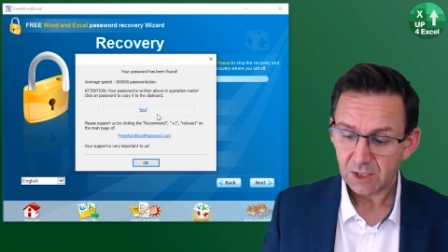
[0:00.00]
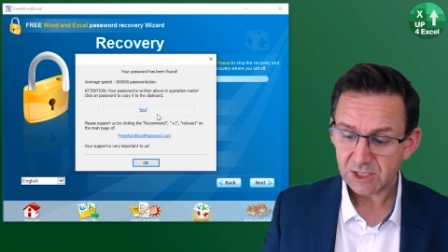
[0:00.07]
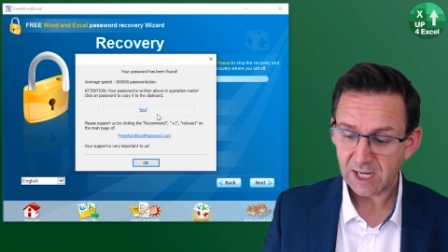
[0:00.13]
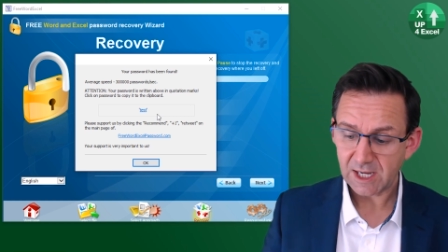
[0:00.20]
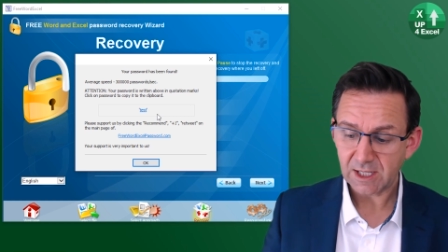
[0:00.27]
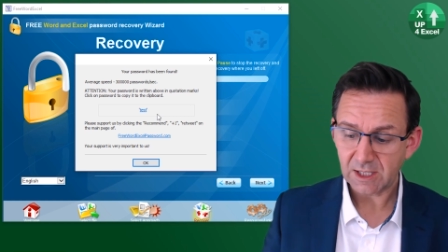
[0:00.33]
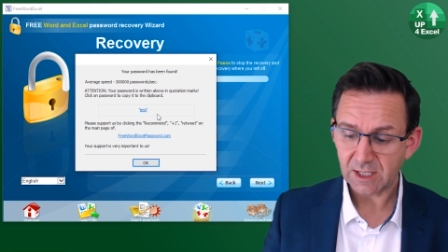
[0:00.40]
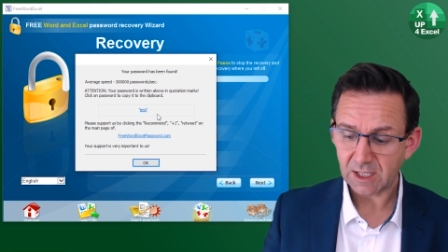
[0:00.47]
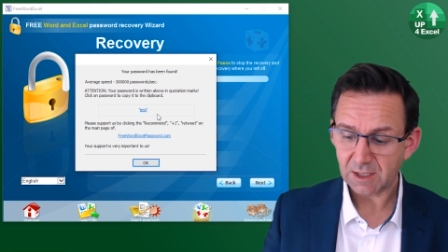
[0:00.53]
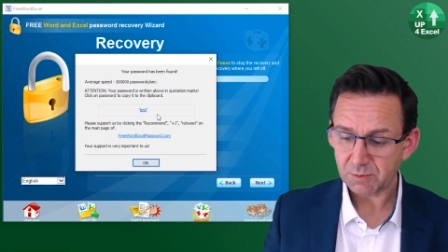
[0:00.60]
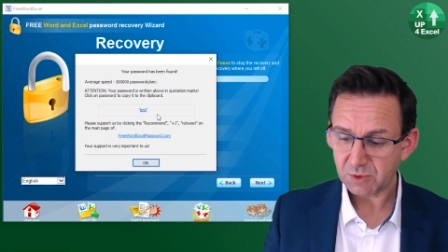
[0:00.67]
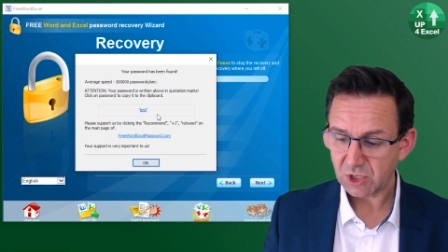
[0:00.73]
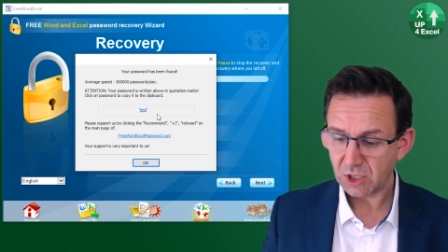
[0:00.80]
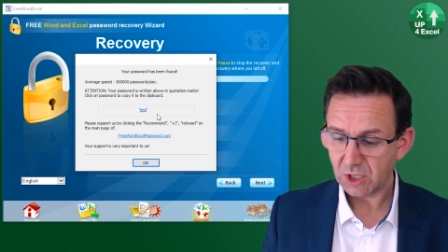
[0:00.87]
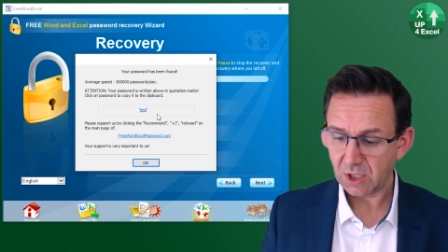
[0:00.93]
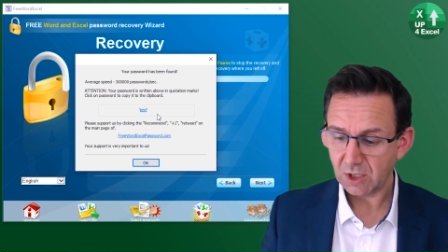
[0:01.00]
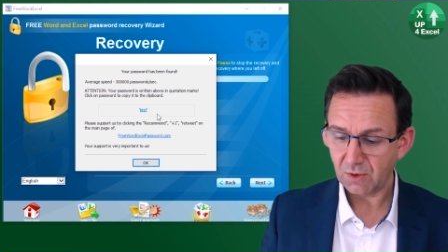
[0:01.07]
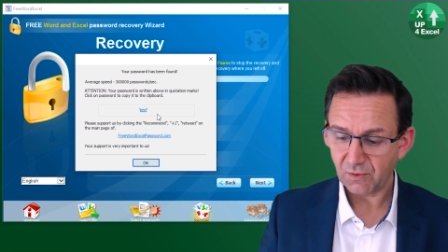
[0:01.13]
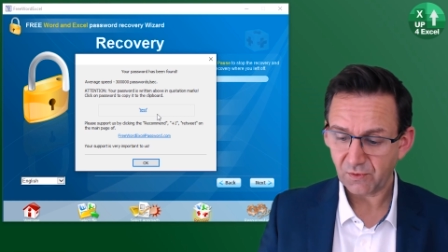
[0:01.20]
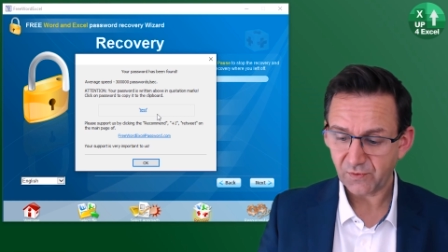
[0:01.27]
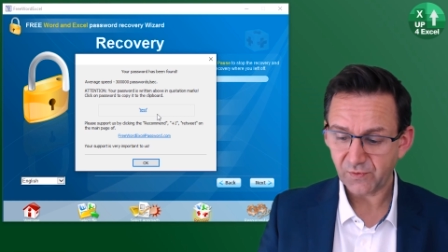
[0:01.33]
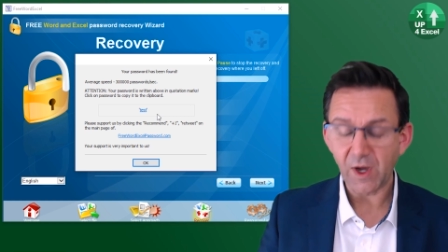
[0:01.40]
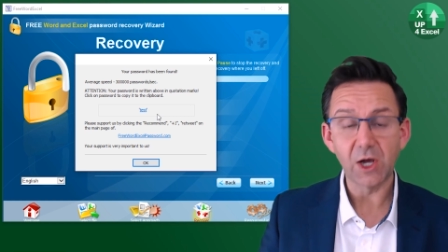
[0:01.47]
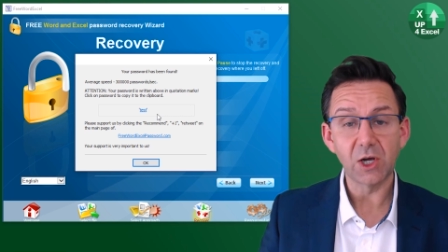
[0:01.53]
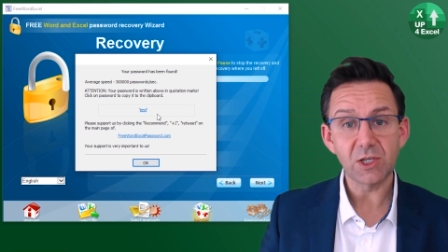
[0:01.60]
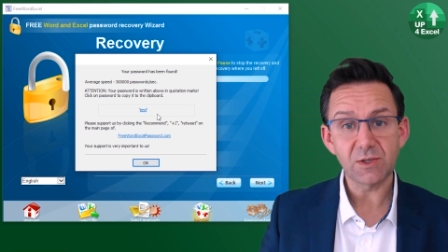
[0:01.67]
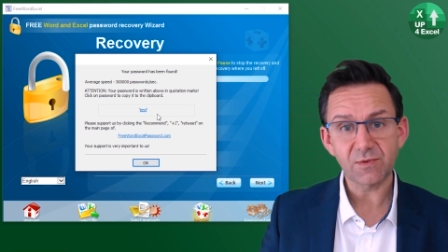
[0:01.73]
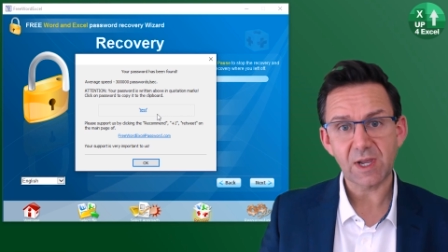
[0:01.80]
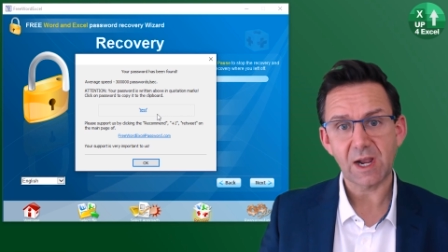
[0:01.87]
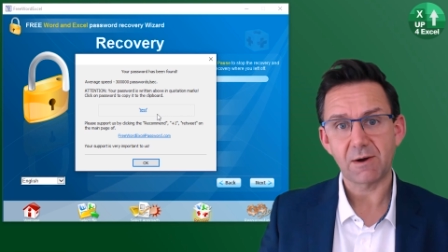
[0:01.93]
Taking that up to
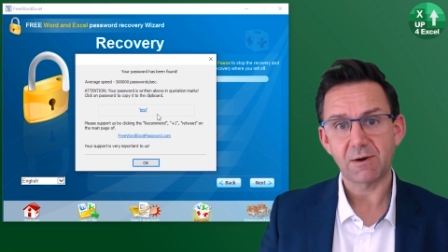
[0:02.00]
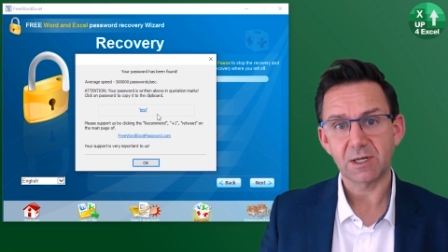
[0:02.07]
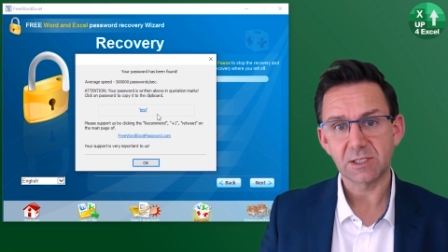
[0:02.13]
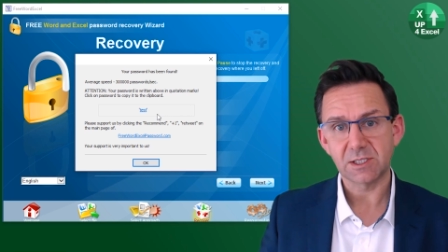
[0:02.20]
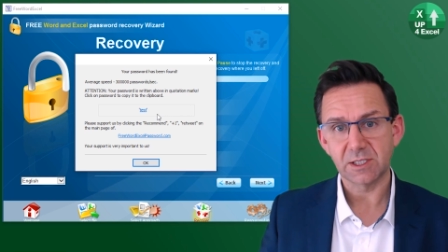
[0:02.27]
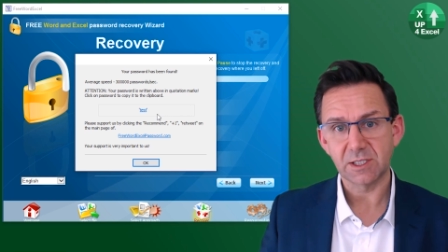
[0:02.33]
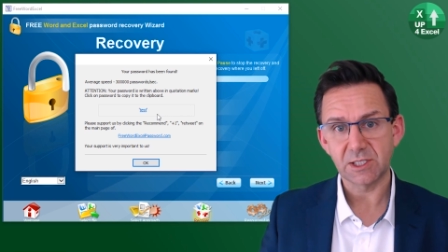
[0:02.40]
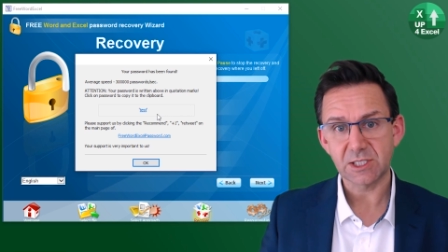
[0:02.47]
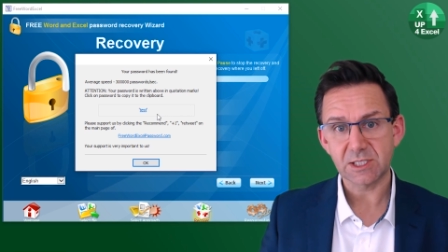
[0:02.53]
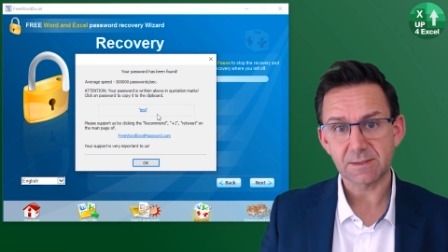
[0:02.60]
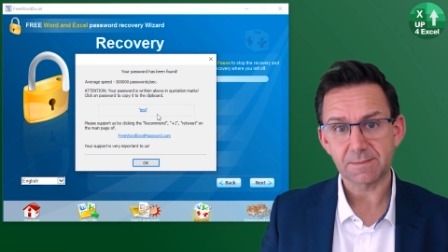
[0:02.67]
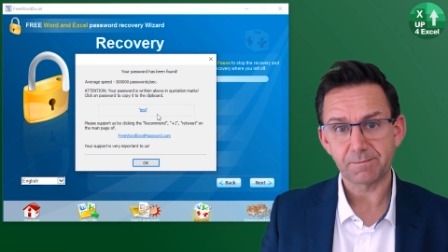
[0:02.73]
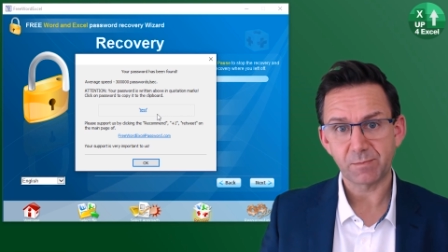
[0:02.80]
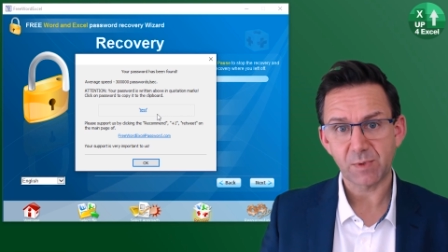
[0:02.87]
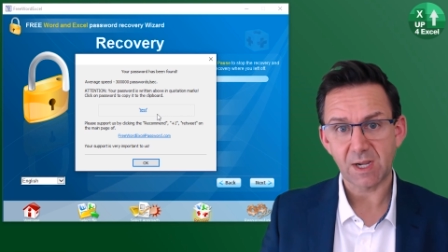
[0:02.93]
five characters,